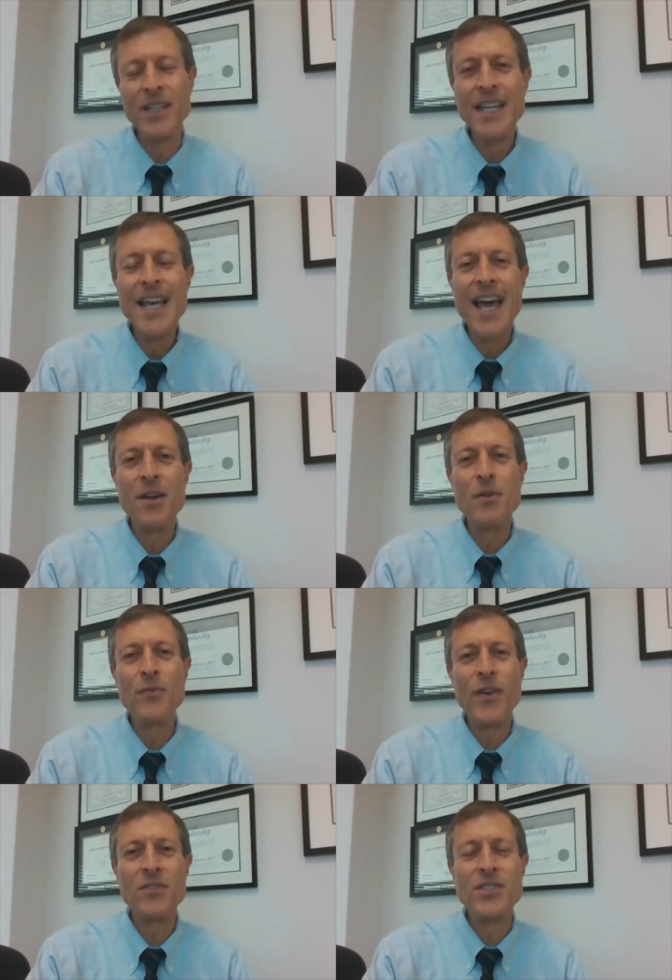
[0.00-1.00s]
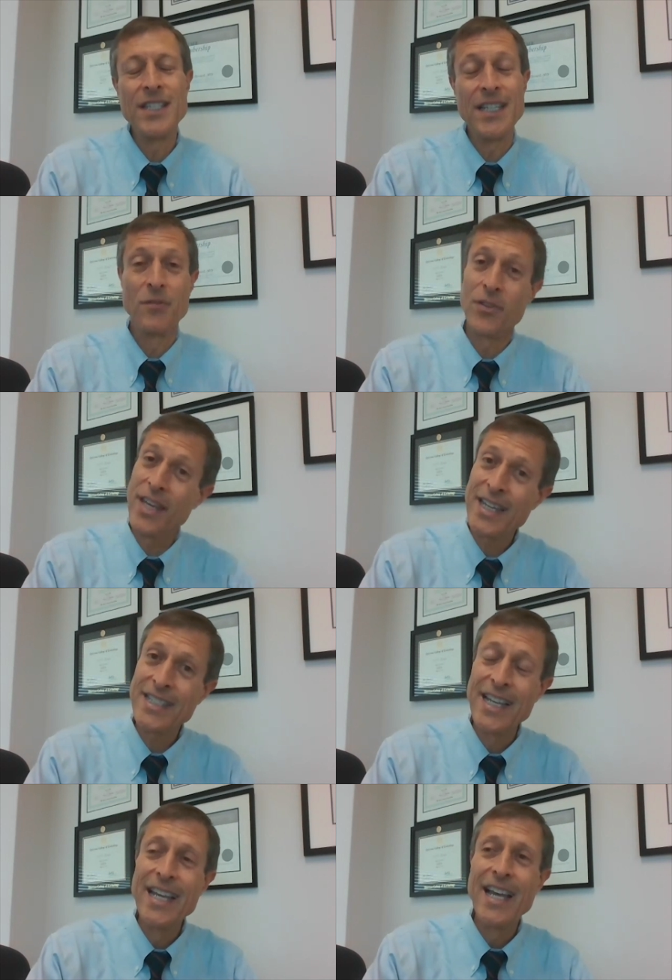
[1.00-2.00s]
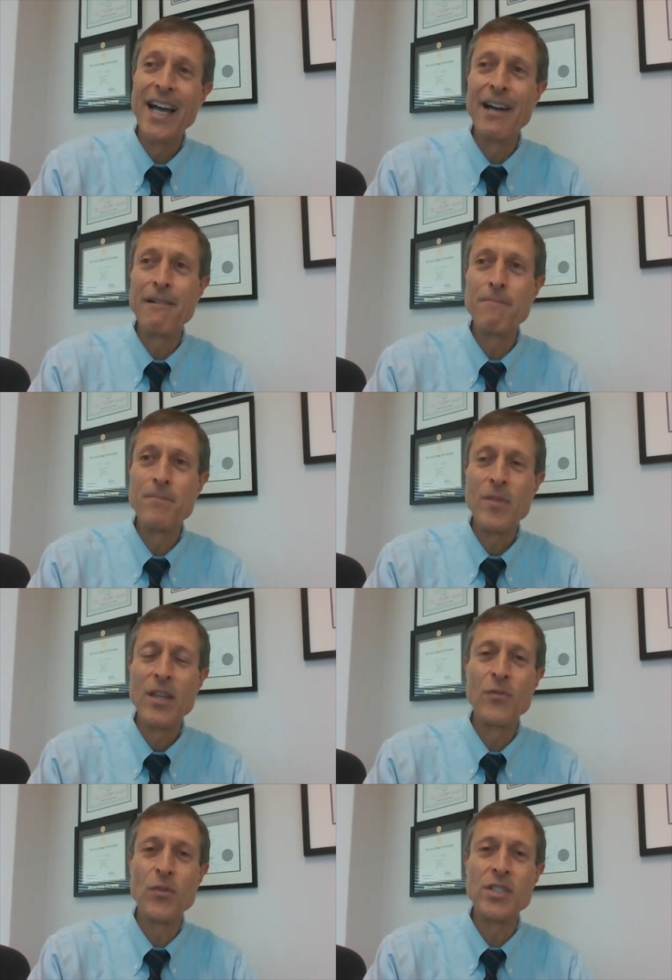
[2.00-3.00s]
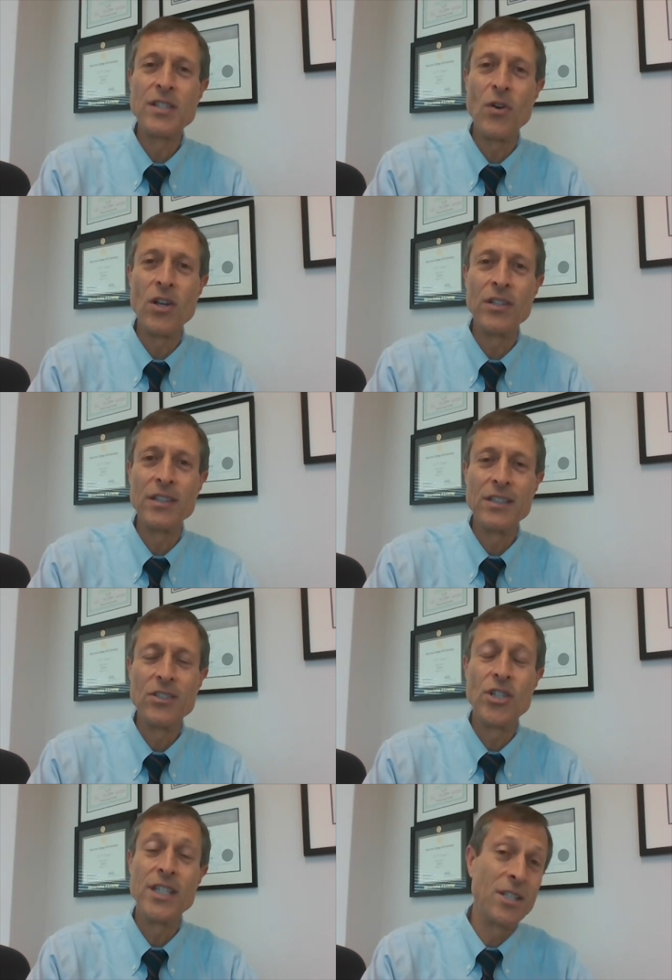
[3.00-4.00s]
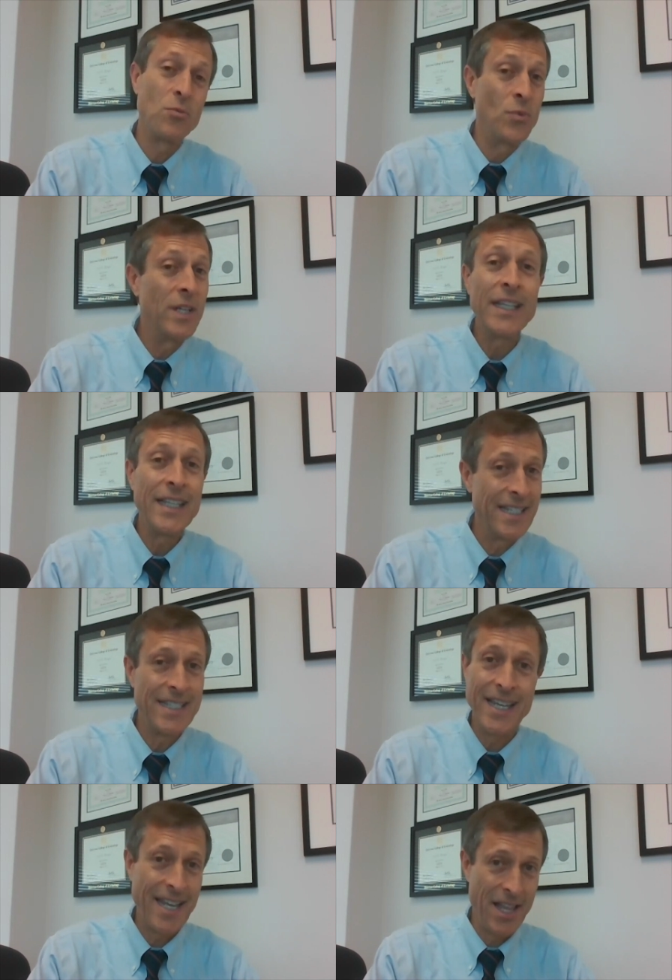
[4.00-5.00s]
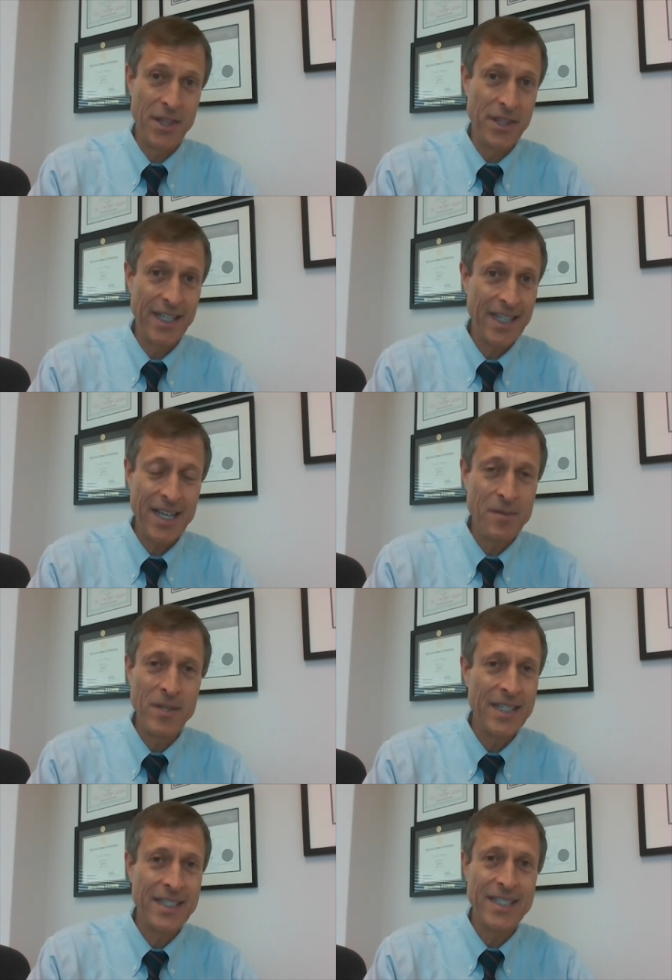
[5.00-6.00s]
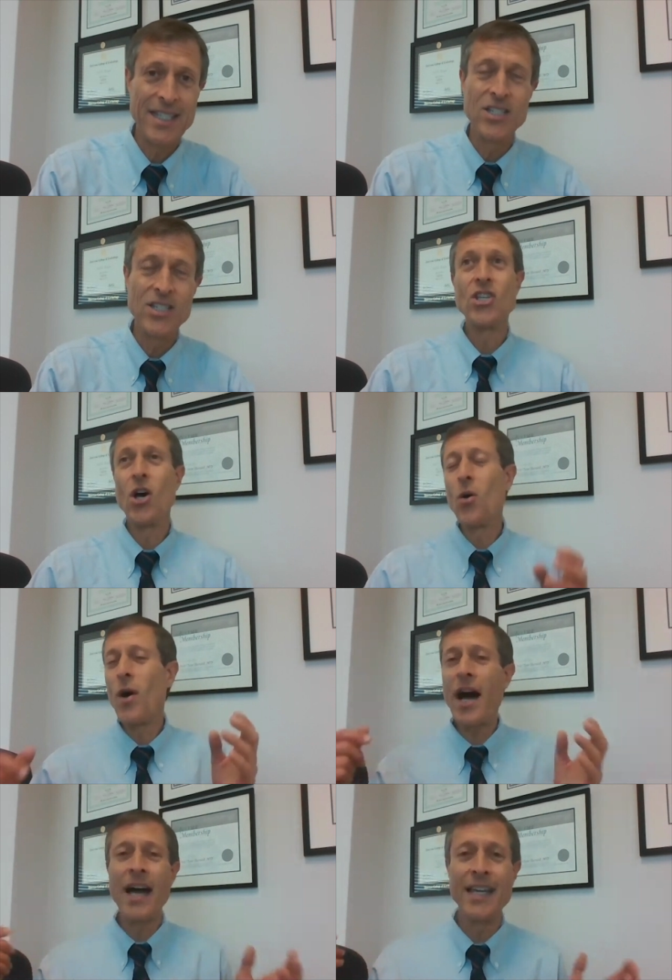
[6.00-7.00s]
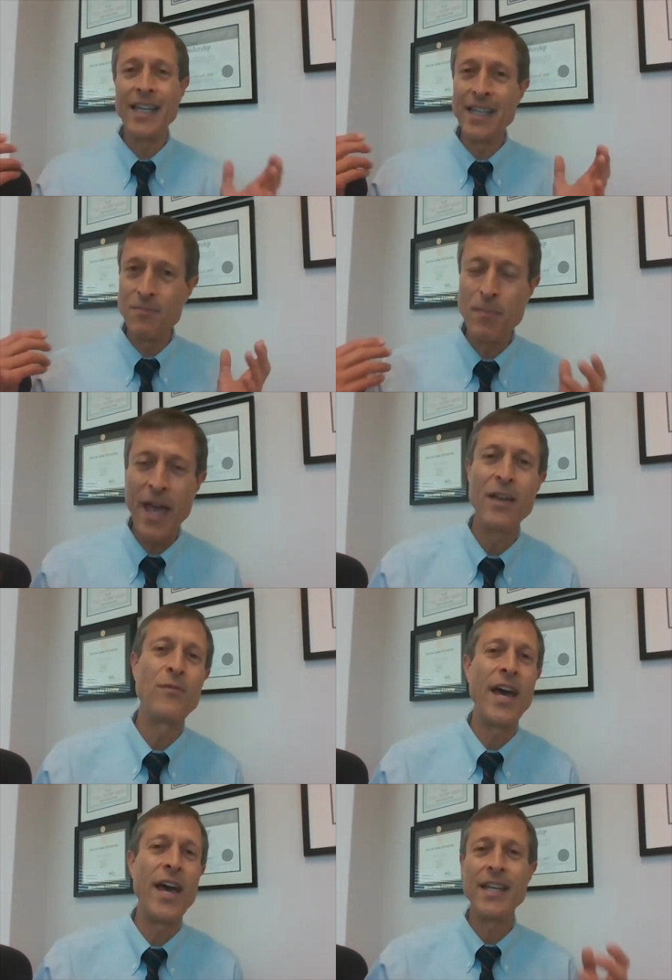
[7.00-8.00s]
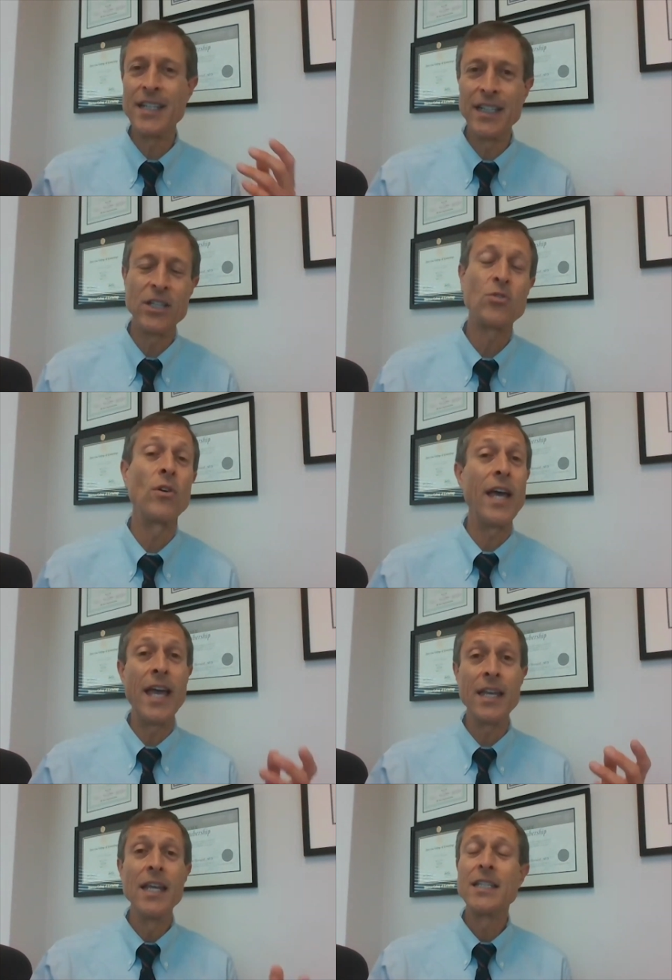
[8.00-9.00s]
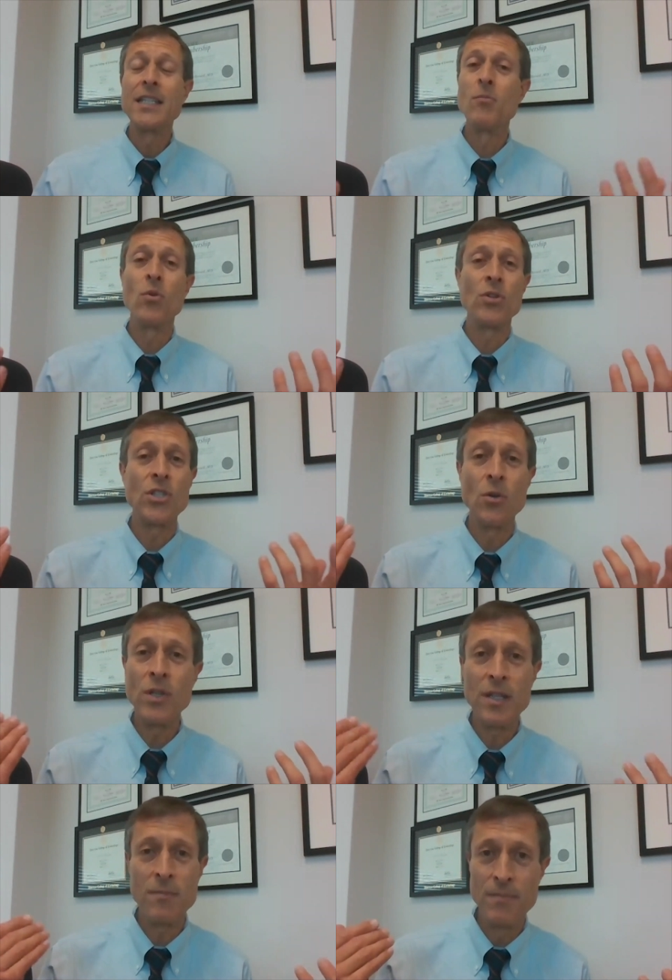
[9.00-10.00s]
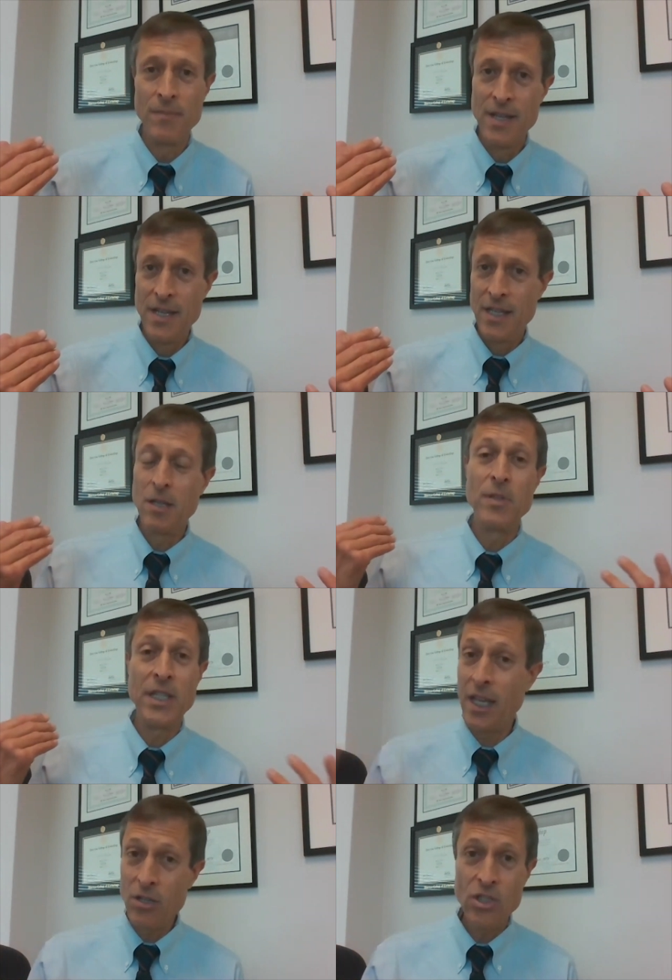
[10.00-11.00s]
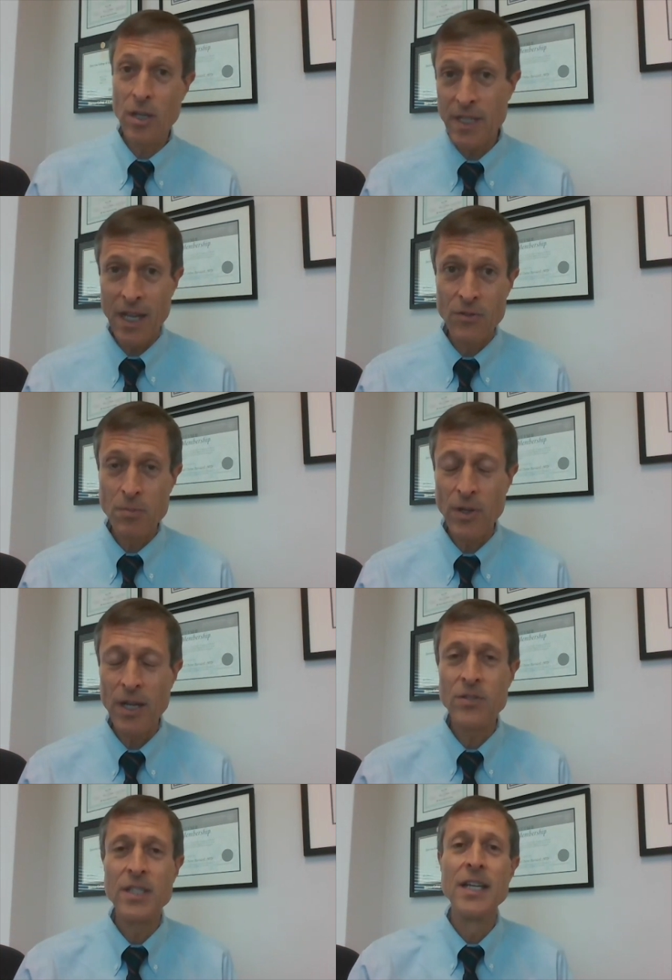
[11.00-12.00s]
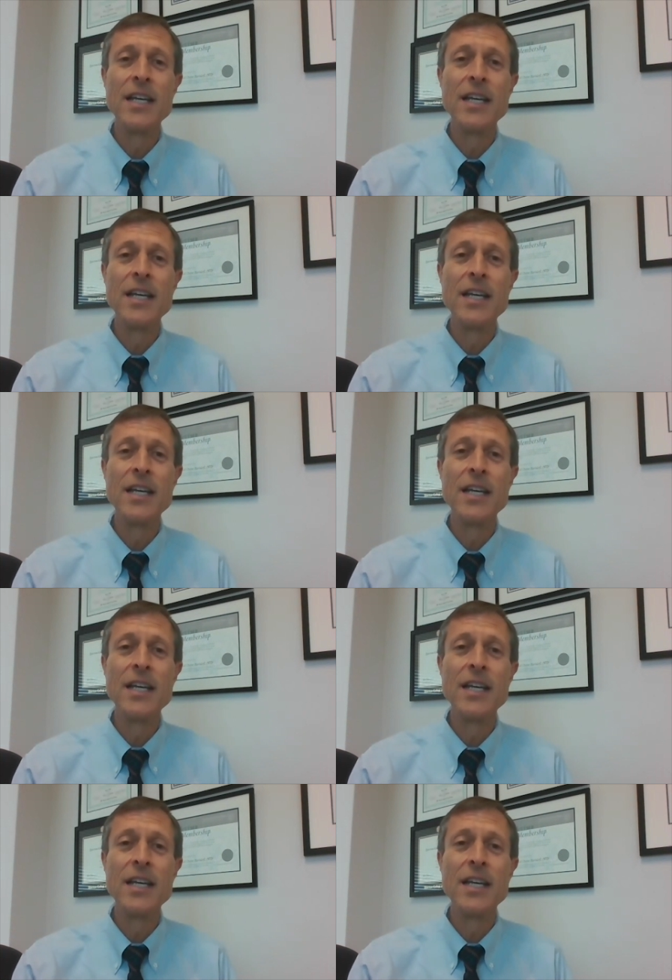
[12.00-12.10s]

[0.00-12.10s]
it, and we found several things. First of all, cheese, it really is unhealthy. I mean, it's so high in bad fat and cholesterol, and it's got more sodium than potato chips, ounce per ounce.